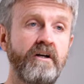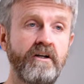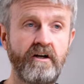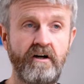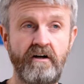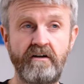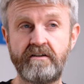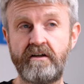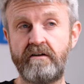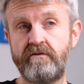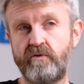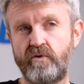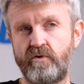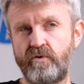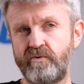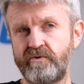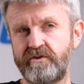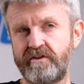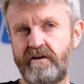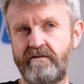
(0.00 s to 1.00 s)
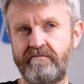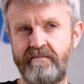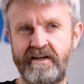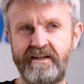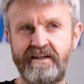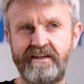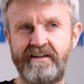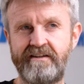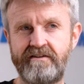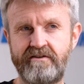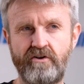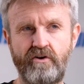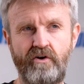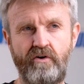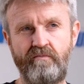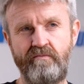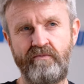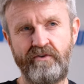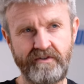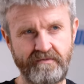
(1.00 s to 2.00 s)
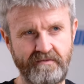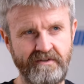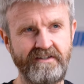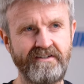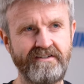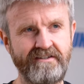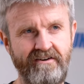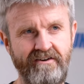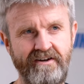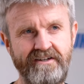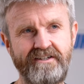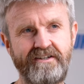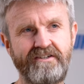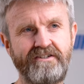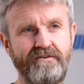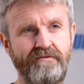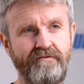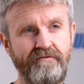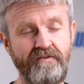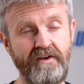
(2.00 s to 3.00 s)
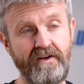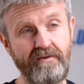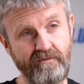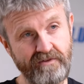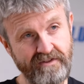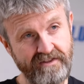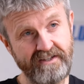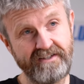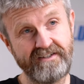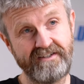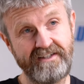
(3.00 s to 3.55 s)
Cardo also make an intercom that's been designed to fit with this